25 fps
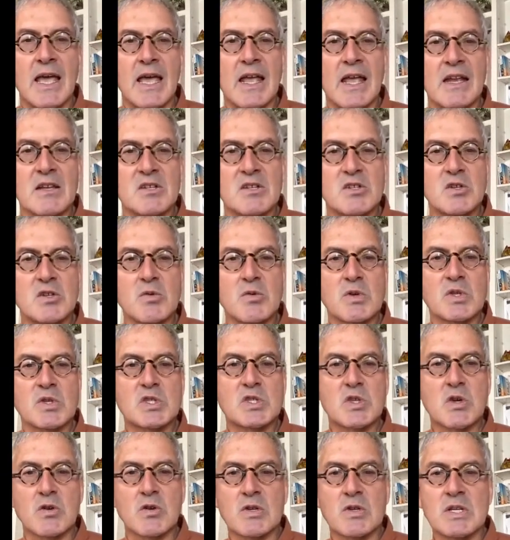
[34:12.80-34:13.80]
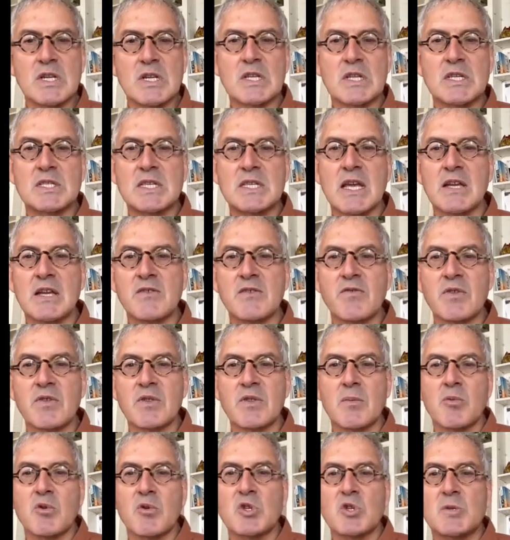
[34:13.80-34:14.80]
And to a certain extent,
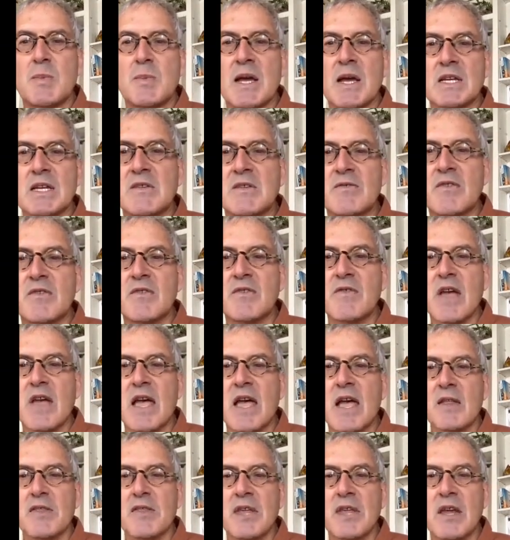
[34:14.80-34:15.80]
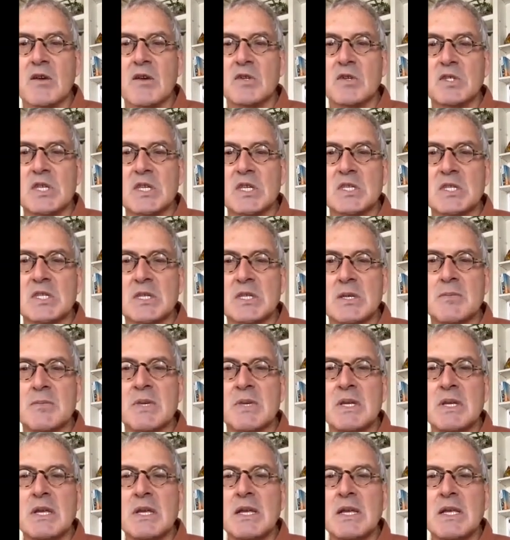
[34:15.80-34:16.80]
from the perspective of a healthcare
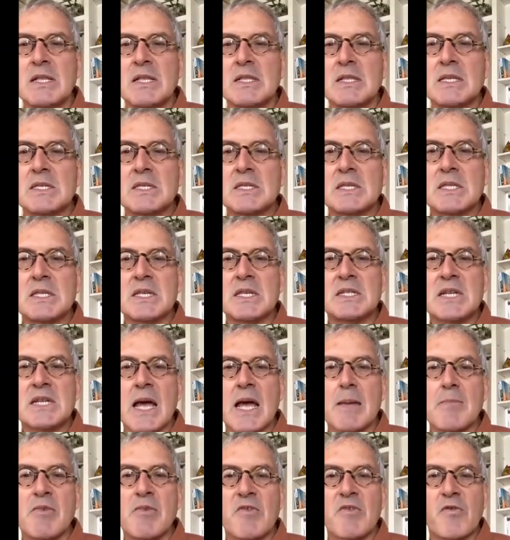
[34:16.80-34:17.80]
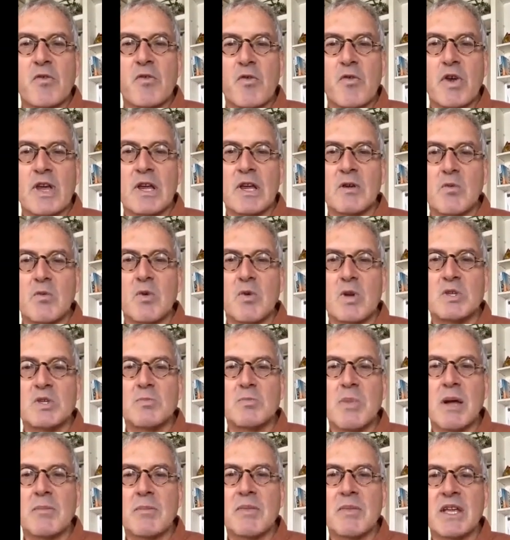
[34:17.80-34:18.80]
system, this is the type of grid
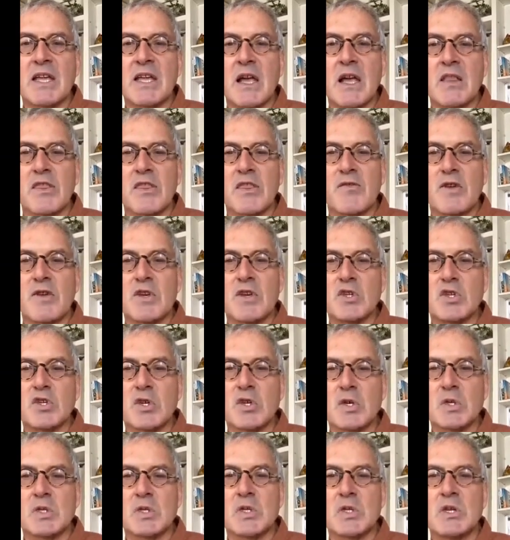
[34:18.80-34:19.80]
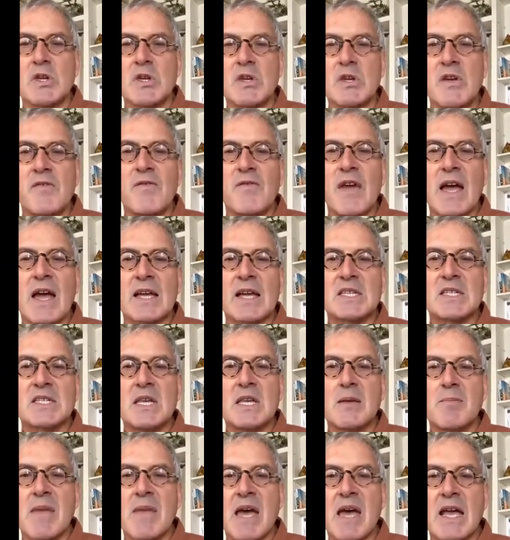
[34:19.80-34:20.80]
which public health officials,
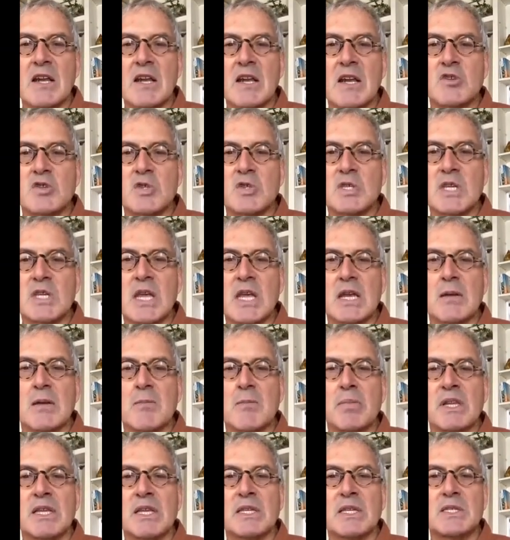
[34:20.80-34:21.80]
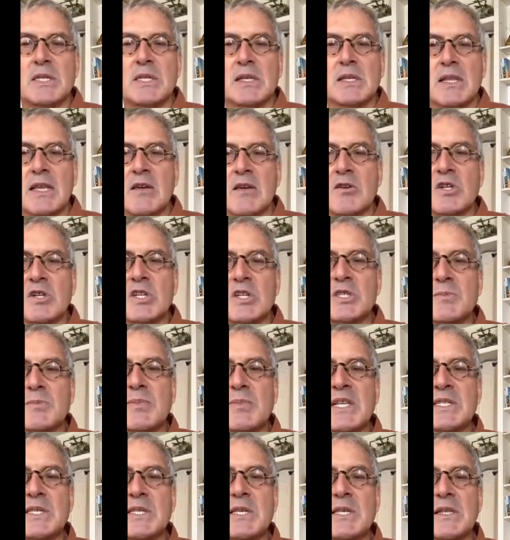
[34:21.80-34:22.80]
vaccine managers can implicitly or
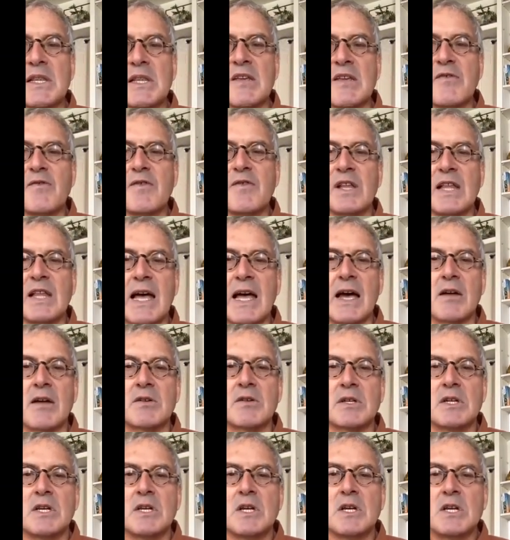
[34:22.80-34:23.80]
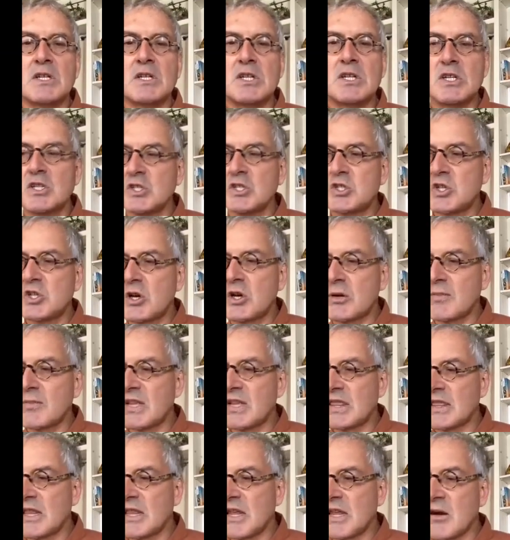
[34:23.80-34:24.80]
explicitly fill out to
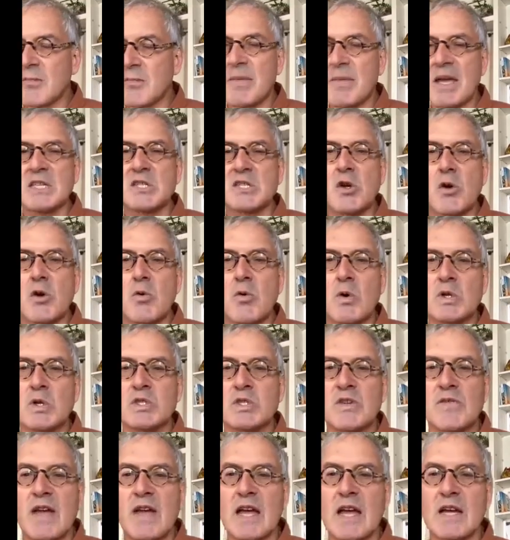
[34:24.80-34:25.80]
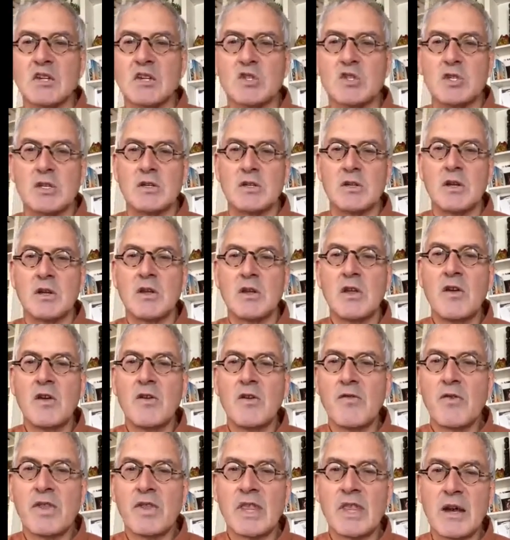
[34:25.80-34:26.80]
determine their best course of action
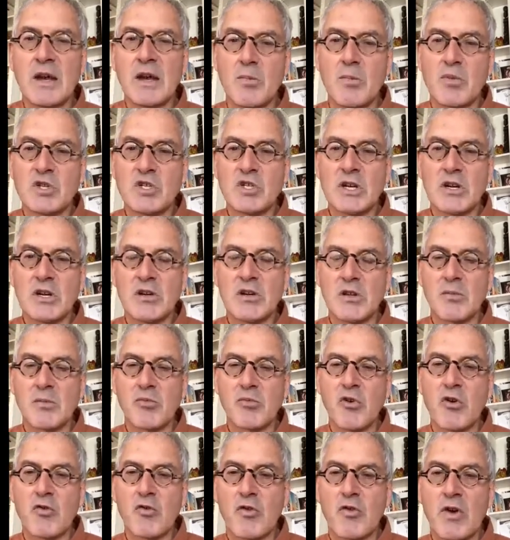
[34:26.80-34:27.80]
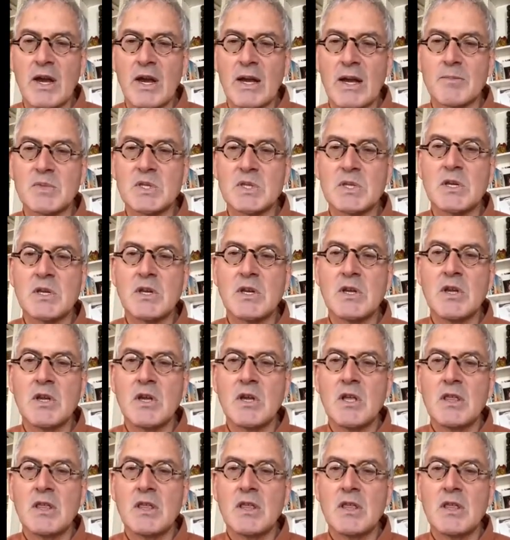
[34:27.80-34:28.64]
for their particular programs.